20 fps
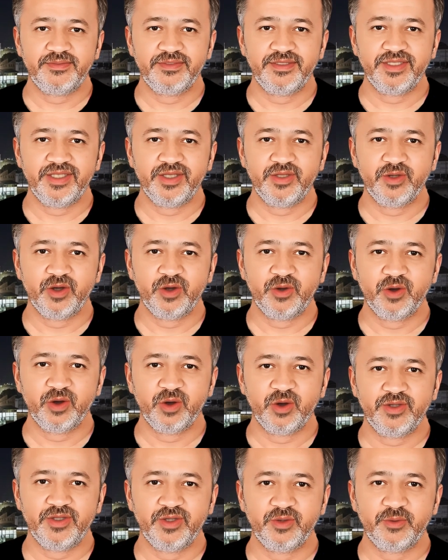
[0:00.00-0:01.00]

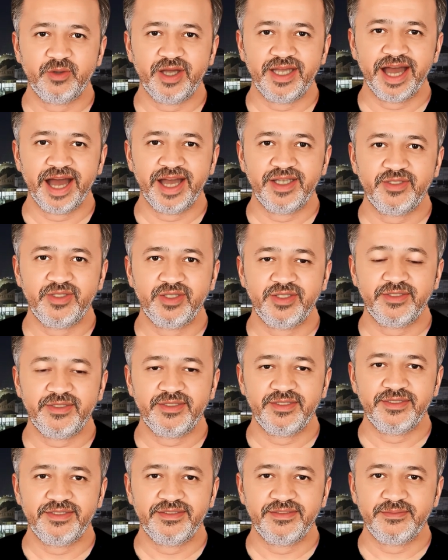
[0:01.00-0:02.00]
Zero-order
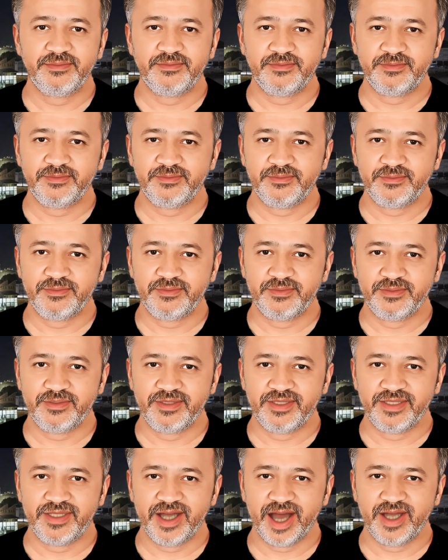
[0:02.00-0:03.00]
reactions.
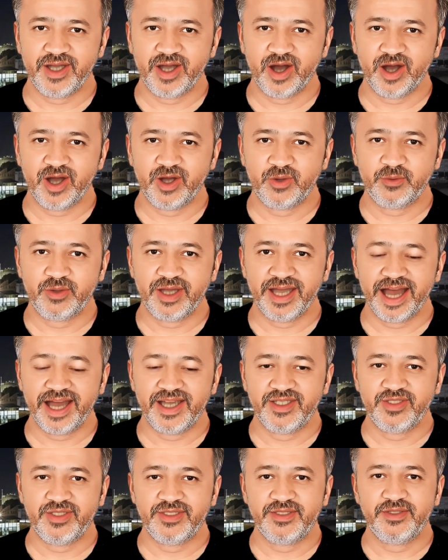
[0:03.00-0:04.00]
Not all
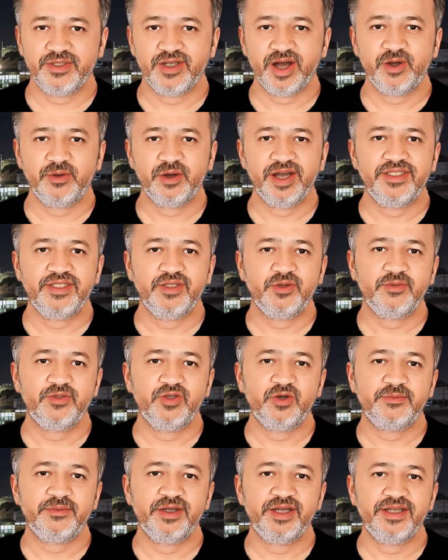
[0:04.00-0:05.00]
reactions are
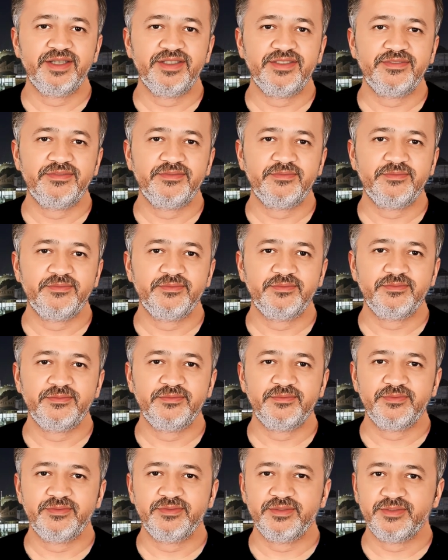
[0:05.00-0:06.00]
exothermic.
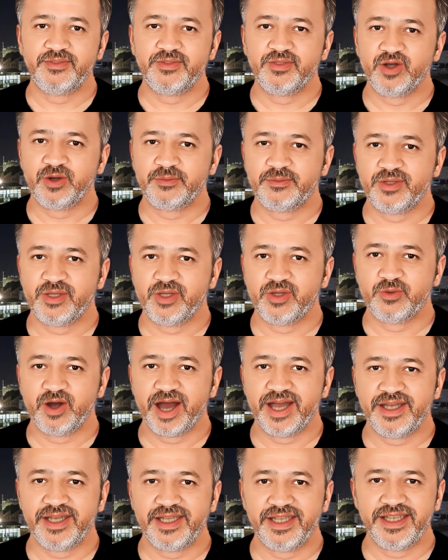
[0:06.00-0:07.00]
Thermal
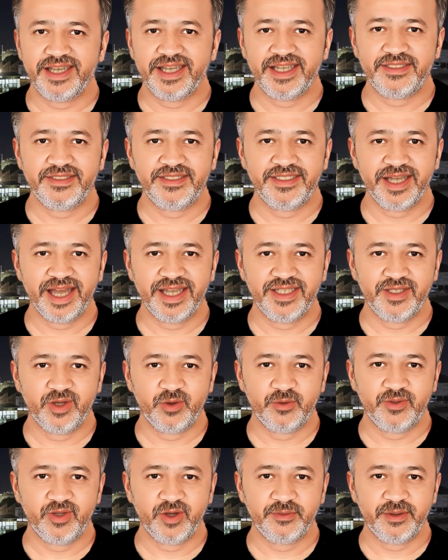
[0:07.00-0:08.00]
cracking is an
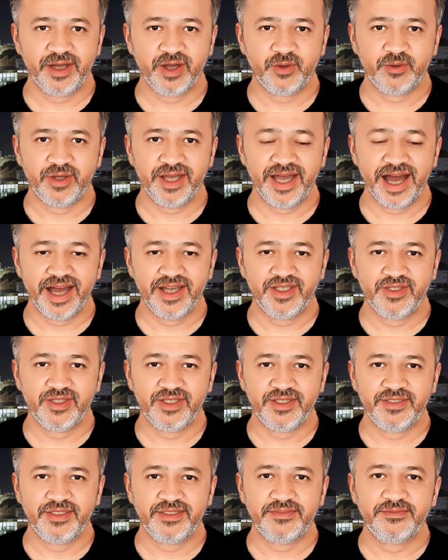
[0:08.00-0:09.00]
endothermic
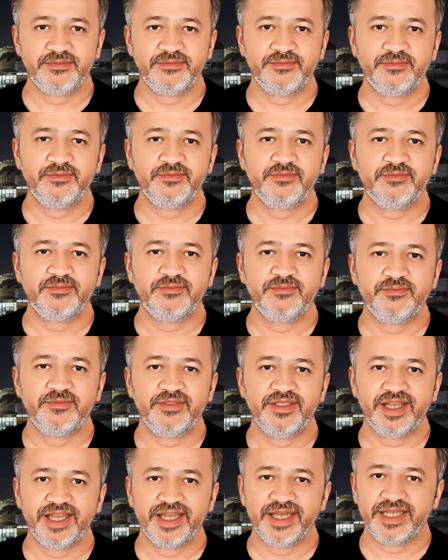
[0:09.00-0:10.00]
reaction.
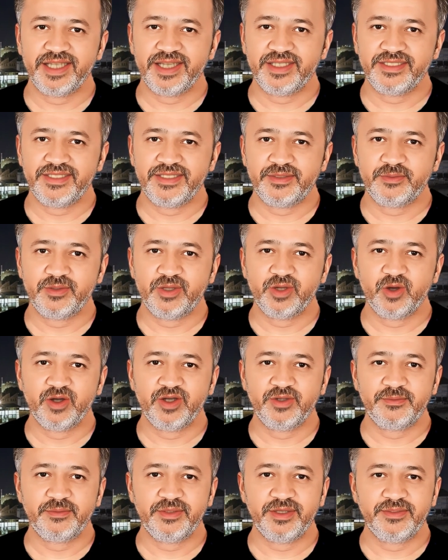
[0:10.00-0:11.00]
Heat is
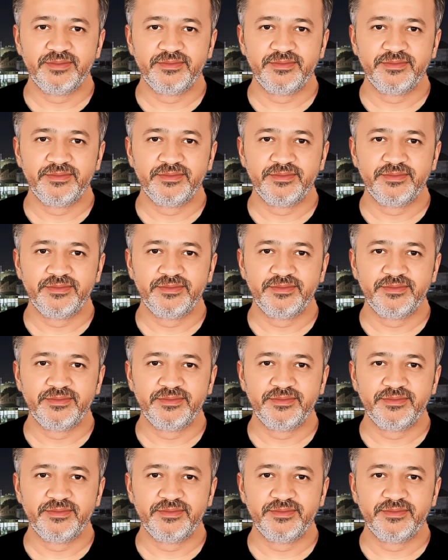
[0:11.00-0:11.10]
absorbed.